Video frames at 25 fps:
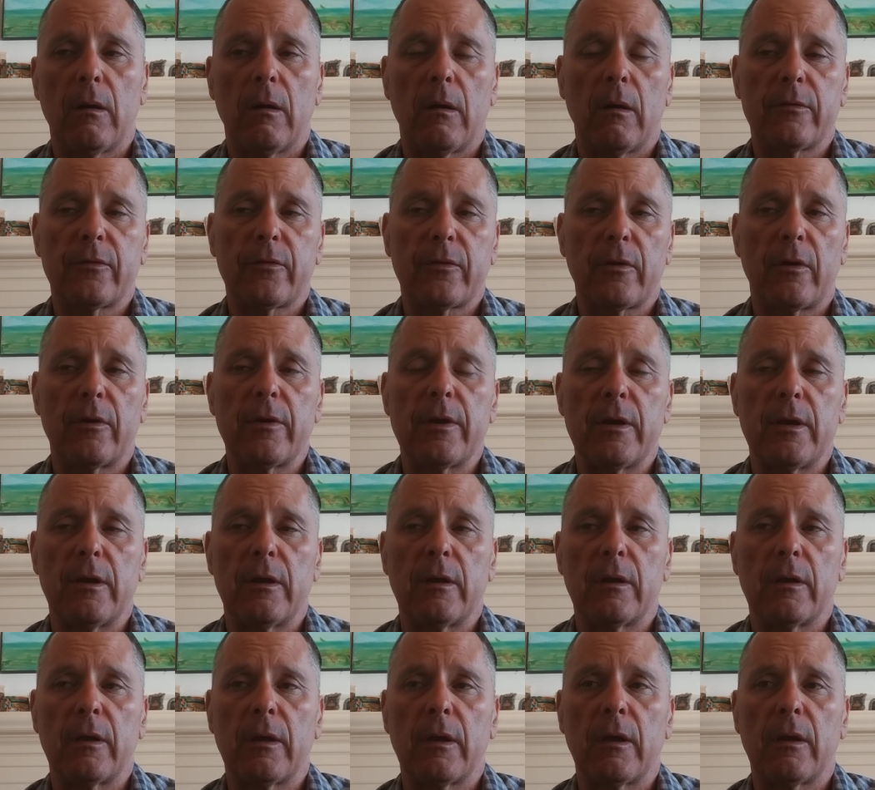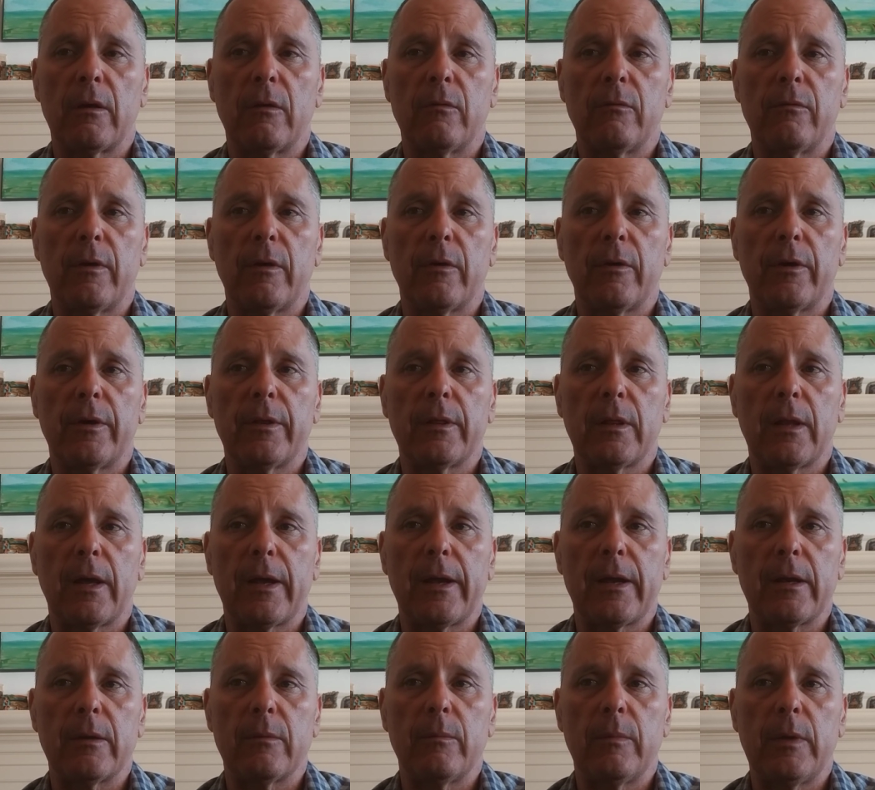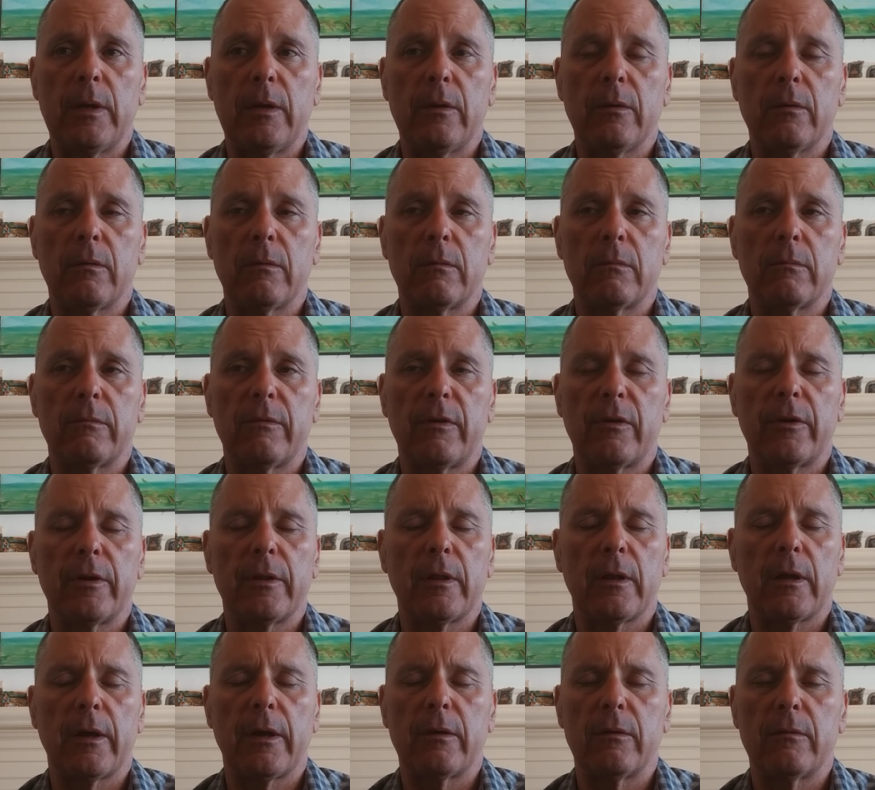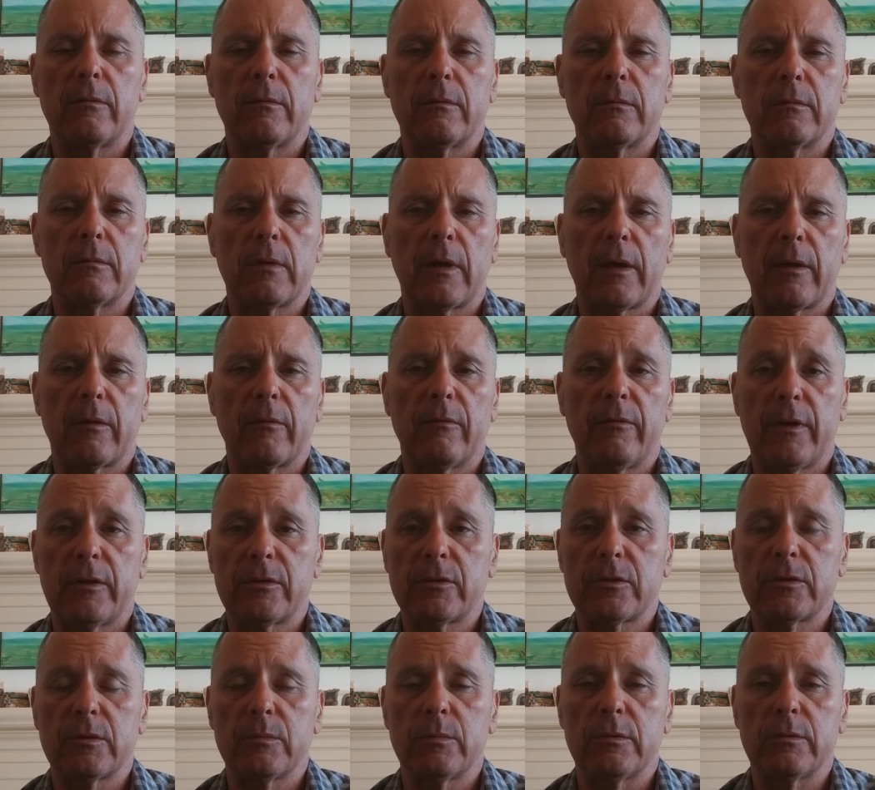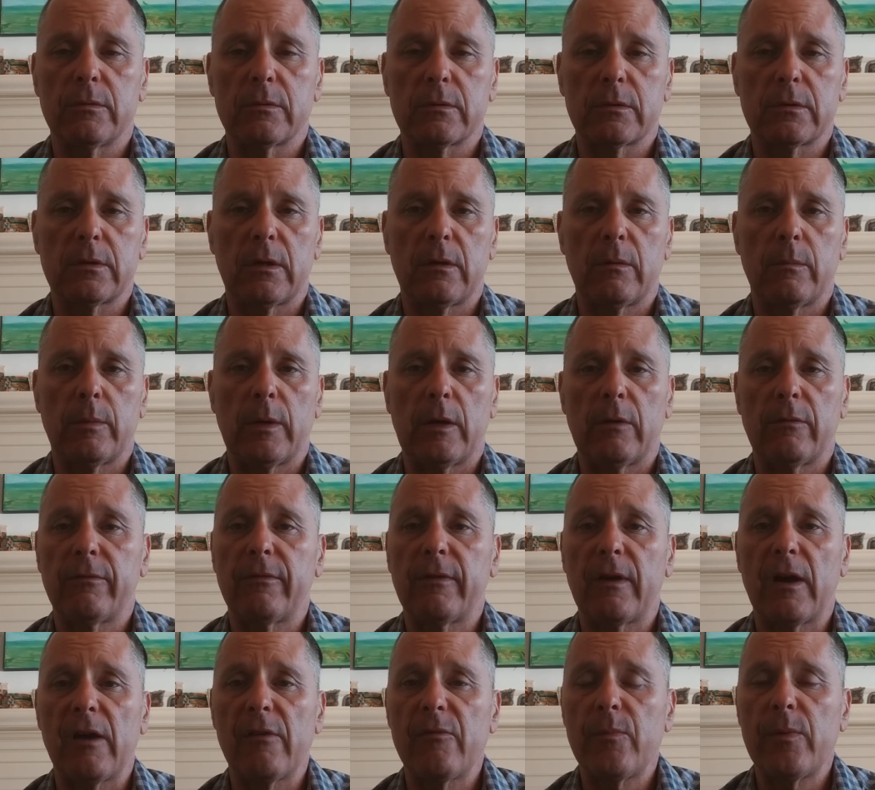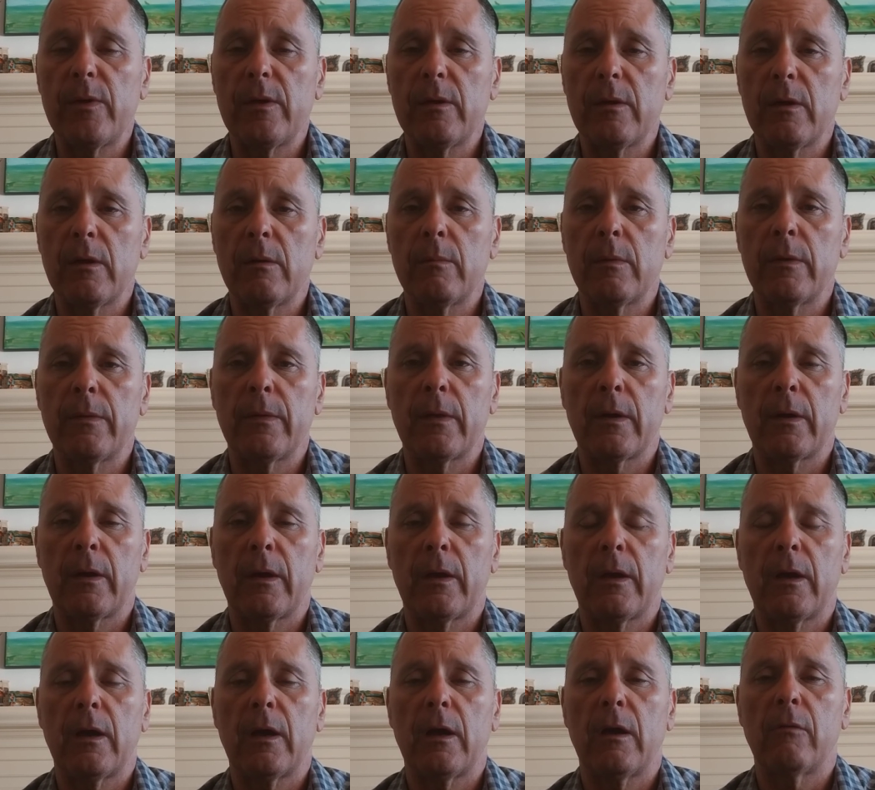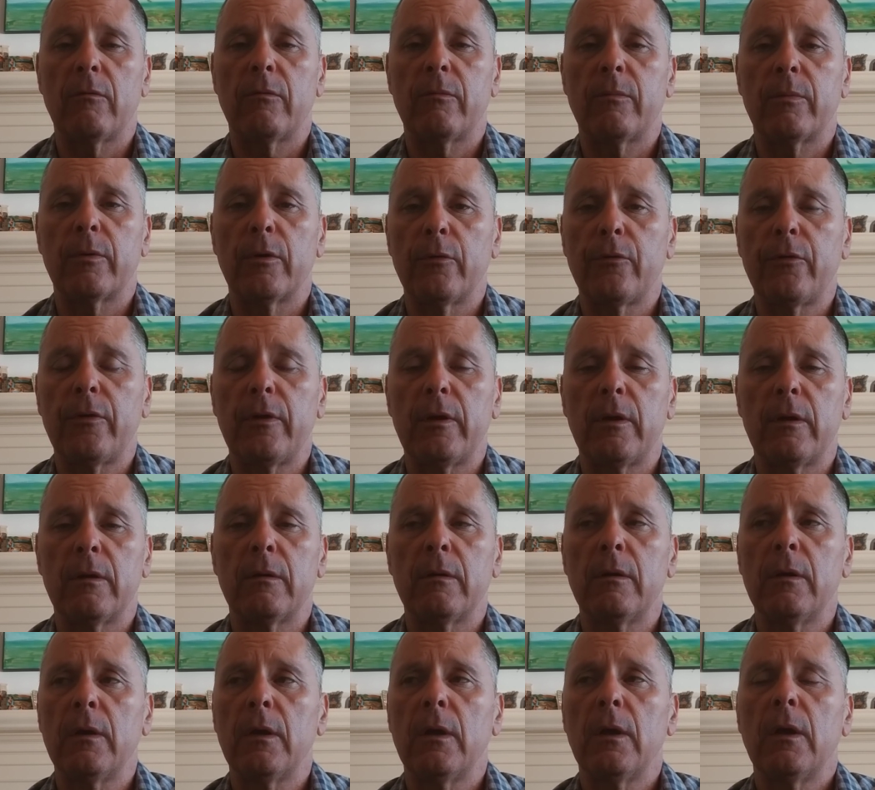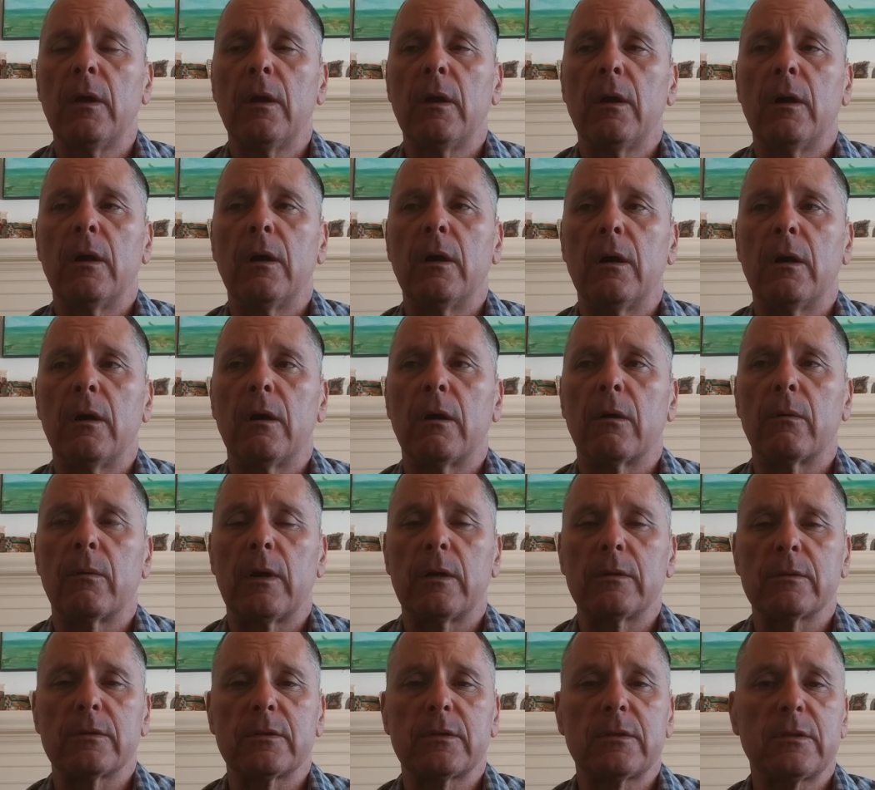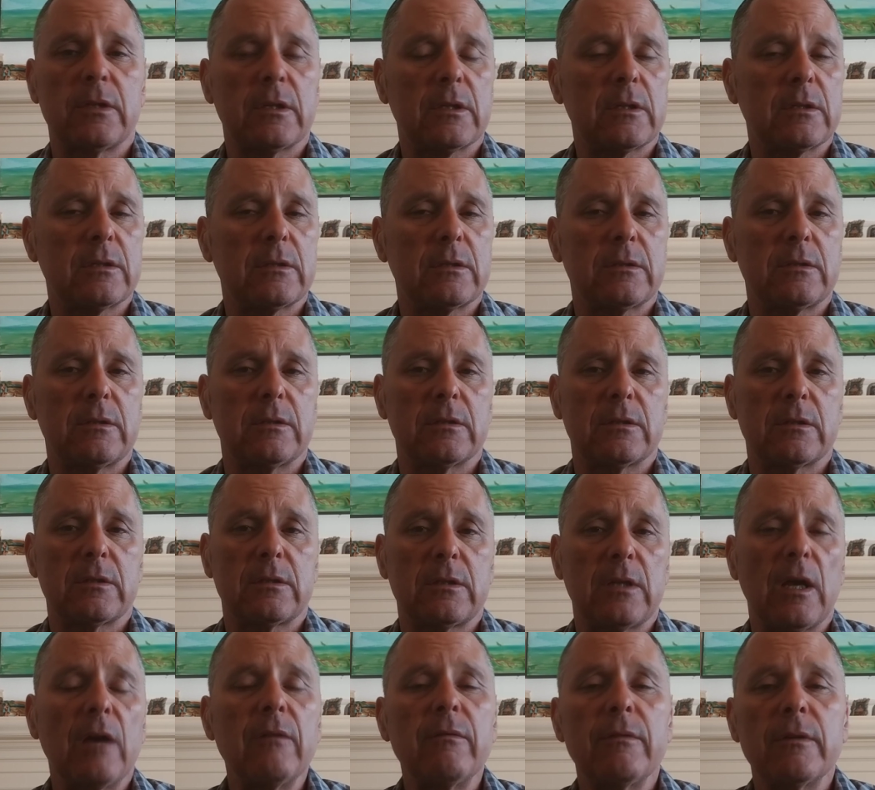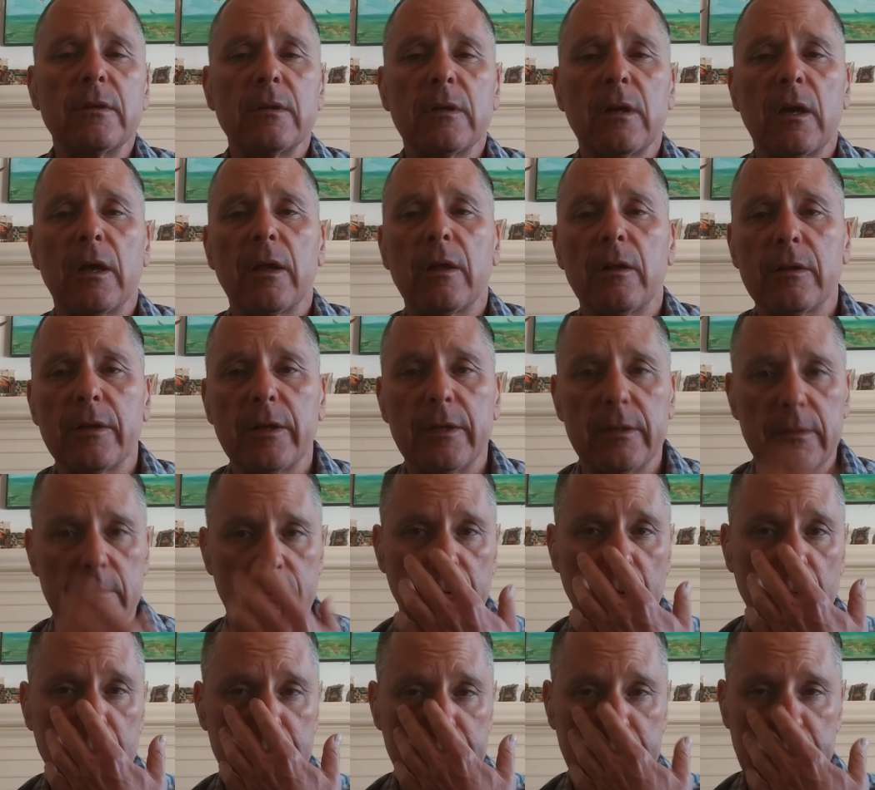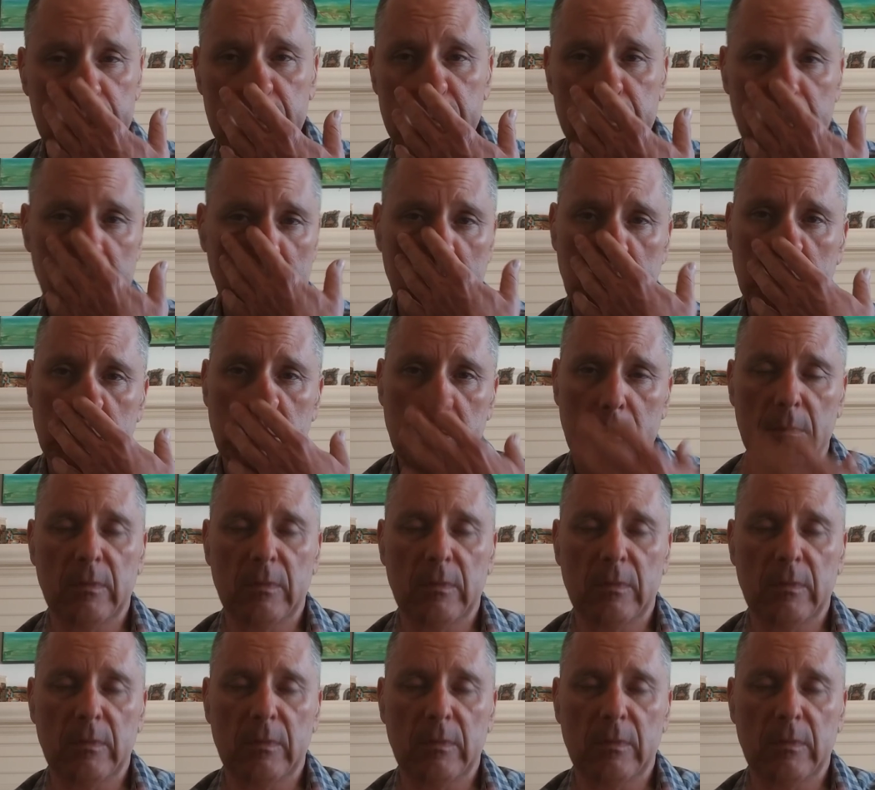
start eating again a very light meal, very light, like vegetables, at about 5 p.m. and then I have protein around 6 to 7. I'll eat protein.